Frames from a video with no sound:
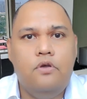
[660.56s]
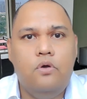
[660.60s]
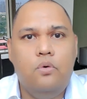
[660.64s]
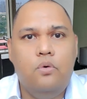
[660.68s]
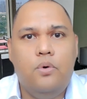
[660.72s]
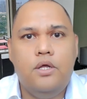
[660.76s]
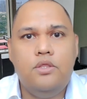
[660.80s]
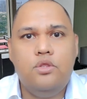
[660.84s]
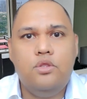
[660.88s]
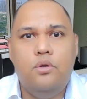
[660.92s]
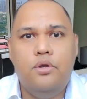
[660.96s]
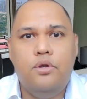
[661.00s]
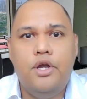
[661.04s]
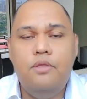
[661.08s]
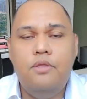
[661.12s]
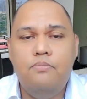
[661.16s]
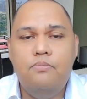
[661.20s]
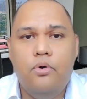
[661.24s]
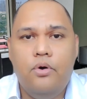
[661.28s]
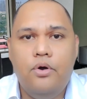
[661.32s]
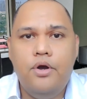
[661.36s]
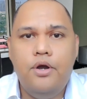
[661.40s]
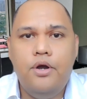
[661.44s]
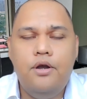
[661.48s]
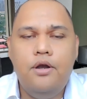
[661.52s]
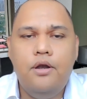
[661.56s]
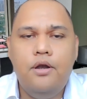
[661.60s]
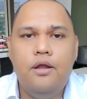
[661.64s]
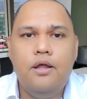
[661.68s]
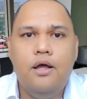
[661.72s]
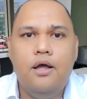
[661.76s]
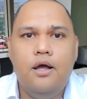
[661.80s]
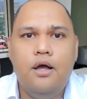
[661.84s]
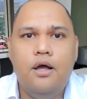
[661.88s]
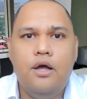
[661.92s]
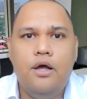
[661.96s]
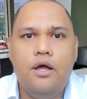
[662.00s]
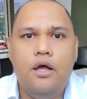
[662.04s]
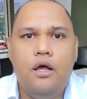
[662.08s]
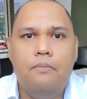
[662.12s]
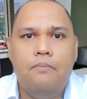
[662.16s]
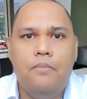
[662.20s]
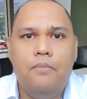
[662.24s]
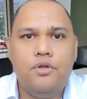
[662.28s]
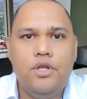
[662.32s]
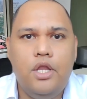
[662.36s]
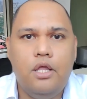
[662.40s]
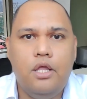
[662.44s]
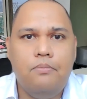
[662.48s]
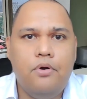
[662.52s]
If you want to learn more uh,
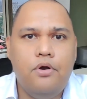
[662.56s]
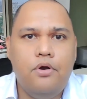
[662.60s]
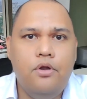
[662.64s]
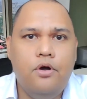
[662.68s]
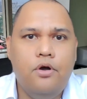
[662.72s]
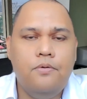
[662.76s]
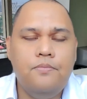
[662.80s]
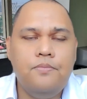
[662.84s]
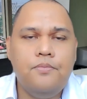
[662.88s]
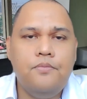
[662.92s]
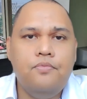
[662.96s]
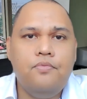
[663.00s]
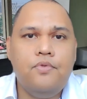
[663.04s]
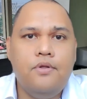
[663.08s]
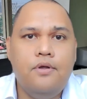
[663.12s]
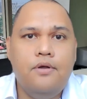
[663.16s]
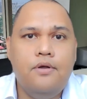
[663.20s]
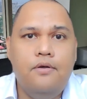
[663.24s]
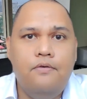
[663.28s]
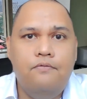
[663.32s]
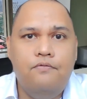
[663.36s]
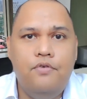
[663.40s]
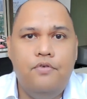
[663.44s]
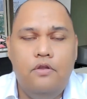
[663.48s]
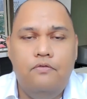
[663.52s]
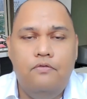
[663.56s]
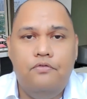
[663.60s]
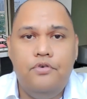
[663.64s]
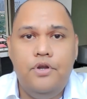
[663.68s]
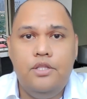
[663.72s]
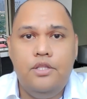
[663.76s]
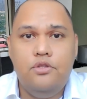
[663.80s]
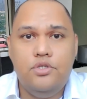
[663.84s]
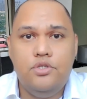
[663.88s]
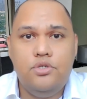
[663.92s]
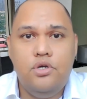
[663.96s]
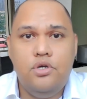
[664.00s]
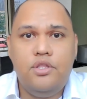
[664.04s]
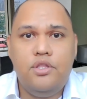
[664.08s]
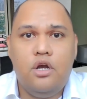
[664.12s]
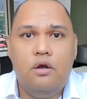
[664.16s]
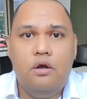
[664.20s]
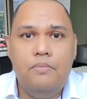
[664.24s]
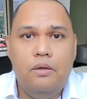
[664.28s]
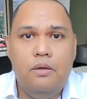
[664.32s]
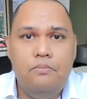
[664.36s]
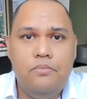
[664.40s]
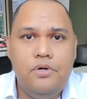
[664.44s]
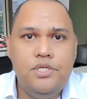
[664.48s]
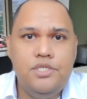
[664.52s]
about labor law, feel free to join
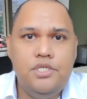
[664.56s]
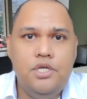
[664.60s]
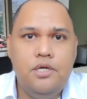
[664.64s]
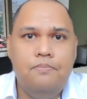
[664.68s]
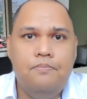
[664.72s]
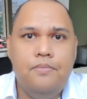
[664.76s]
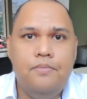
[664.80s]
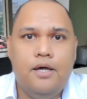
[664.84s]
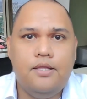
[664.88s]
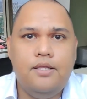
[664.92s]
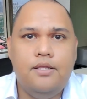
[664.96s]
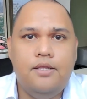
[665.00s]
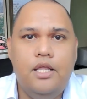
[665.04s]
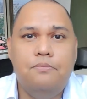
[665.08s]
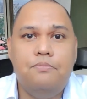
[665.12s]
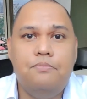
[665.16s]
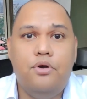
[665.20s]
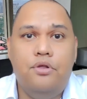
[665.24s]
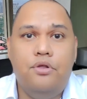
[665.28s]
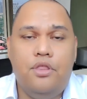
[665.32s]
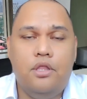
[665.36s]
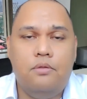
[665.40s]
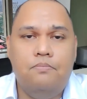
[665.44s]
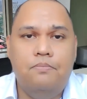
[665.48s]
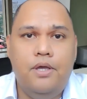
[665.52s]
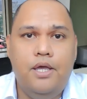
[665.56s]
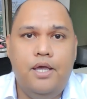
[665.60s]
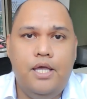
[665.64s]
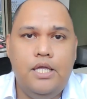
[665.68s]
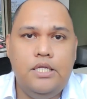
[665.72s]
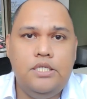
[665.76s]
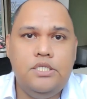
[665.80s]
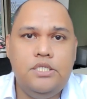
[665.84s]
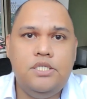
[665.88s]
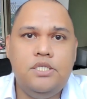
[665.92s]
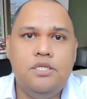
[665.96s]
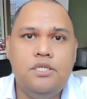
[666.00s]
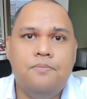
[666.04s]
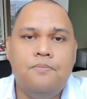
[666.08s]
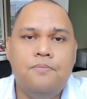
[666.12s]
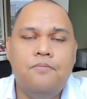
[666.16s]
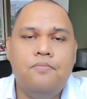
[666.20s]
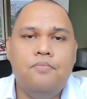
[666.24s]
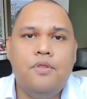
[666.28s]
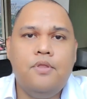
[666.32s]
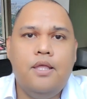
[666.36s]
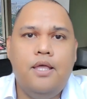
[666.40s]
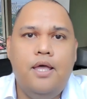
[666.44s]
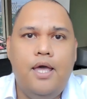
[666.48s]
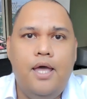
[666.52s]
our membership at laborlaw dot p h.
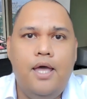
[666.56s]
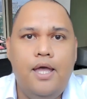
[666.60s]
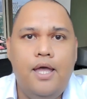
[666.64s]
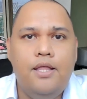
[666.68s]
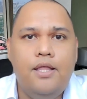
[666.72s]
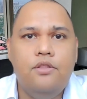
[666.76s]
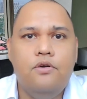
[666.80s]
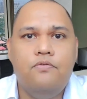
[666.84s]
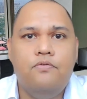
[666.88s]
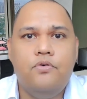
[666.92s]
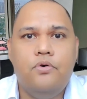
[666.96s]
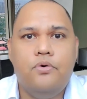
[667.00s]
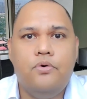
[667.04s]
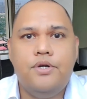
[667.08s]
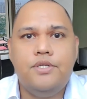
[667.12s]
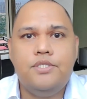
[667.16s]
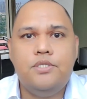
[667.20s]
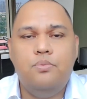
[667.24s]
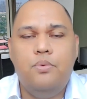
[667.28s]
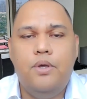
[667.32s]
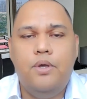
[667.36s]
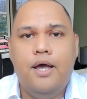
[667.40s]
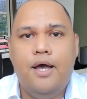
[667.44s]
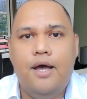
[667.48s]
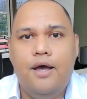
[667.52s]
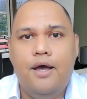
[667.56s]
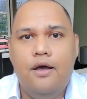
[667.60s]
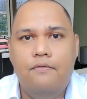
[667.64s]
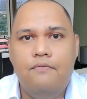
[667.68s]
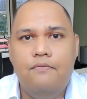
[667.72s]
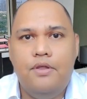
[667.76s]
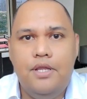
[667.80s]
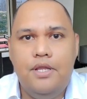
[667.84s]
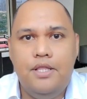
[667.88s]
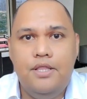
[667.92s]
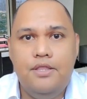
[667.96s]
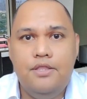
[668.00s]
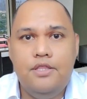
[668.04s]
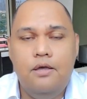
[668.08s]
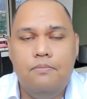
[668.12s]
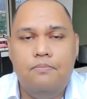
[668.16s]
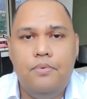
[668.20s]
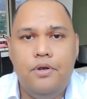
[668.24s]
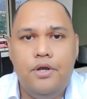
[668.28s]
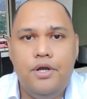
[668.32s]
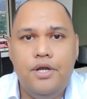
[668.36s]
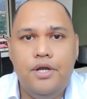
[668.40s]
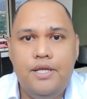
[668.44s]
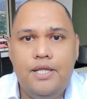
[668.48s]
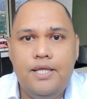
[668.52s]
And of course, we have an
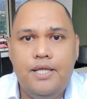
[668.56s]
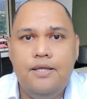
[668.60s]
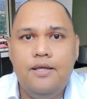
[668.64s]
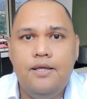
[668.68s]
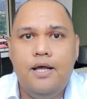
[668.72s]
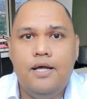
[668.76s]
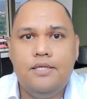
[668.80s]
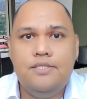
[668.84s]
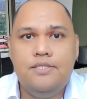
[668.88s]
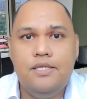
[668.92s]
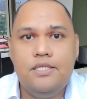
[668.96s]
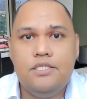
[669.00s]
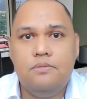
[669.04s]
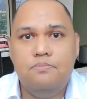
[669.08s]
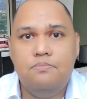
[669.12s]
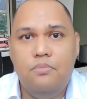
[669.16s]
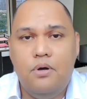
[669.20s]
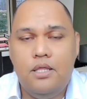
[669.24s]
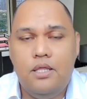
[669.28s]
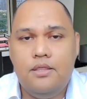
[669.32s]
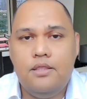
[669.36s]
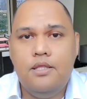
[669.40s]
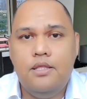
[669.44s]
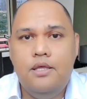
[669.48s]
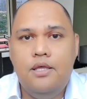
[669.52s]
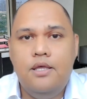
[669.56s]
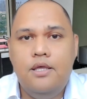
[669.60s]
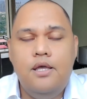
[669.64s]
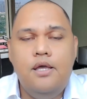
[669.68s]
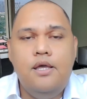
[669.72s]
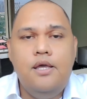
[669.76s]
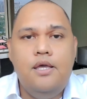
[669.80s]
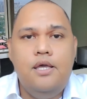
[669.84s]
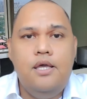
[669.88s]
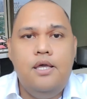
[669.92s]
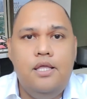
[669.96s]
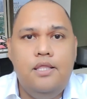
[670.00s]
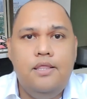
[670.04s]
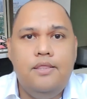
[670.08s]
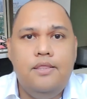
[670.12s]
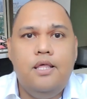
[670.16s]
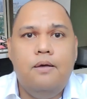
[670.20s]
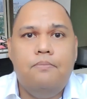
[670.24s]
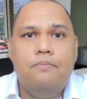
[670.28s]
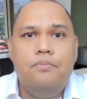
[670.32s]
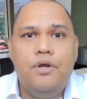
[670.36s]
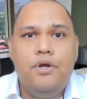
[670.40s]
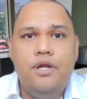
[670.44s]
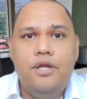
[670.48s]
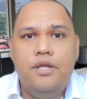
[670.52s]
in-depth learning, a six-month
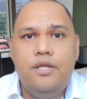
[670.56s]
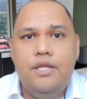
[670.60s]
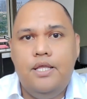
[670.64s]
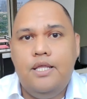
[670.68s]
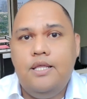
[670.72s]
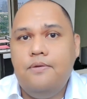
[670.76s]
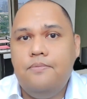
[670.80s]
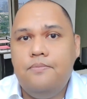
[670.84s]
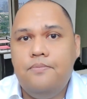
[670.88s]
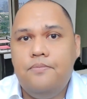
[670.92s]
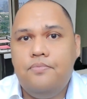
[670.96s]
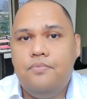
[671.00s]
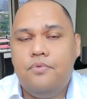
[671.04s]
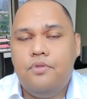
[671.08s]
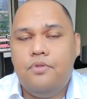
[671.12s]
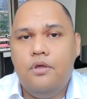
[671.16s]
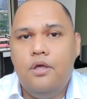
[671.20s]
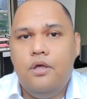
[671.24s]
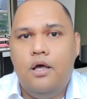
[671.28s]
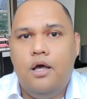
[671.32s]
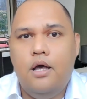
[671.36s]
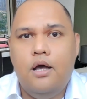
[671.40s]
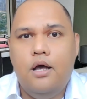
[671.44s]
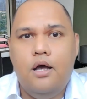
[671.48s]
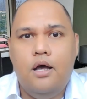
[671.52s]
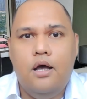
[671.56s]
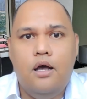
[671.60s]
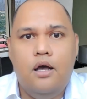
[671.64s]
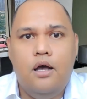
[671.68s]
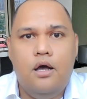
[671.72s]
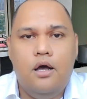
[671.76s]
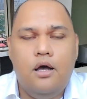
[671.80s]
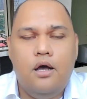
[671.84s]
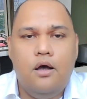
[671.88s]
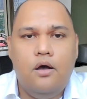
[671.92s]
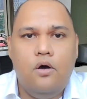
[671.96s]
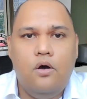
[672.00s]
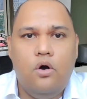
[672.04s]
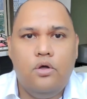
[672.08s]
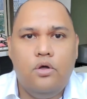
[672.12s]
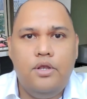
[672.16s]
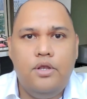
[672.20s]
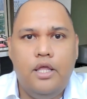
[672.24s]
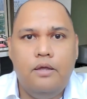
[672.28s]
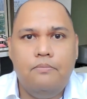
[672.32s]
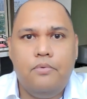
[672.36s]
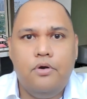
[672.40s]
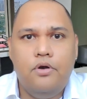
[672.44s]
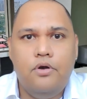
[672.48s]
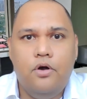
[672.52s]
in-depth learning uh,
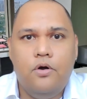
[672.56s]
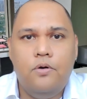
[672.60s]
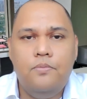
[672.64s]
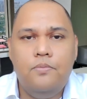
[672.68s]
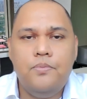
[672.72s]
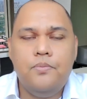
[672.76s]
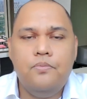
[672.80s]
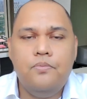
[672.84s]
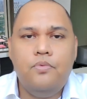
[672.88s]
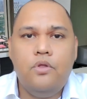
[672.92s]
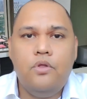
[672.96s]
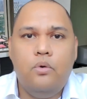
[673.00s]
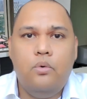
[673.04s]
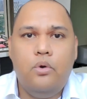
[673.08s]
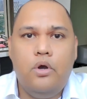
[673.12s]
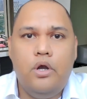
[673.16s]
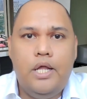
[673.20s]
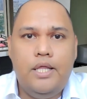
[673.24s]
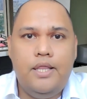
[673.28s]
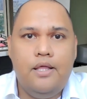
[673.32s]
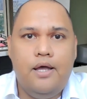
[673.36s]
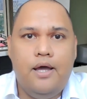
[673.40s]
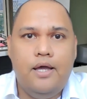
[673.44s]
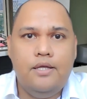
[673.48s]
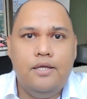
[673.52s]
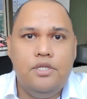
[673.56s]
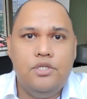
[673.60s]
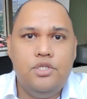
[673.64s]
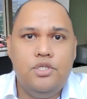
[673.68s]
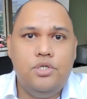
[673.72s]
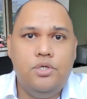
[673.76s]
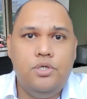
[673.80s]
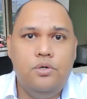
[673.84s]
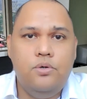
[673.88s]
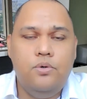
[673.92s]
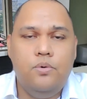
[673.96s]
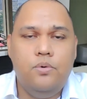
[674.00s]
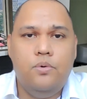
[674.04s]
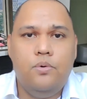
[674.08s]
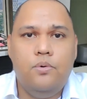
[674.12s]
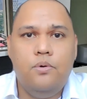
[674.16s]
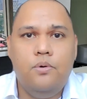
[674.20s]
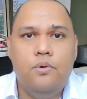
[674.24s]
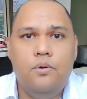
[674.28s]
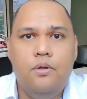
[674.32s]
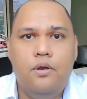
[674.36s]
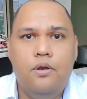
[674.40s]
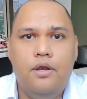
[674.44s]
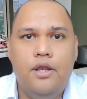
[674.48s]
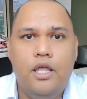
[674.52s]
on labor law, wherein I teach you
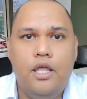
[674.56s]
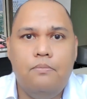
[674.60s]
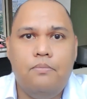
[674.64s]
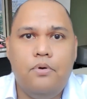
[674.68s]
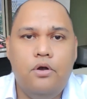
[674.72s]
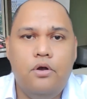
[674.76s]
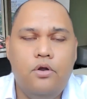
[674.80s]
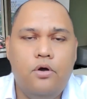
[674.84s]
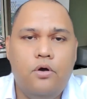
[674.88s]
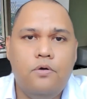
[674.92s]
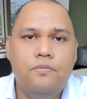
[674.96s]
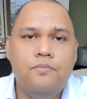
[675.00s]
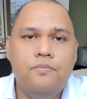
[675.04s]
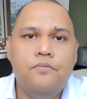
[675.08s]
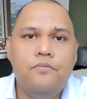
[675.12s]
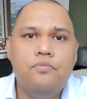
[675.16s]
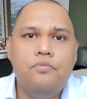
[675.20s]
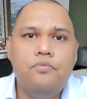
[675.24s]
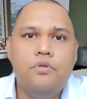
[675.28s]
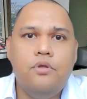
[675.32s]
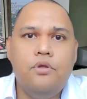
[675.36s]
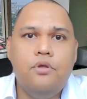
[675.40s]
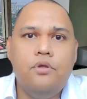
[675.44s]
labor law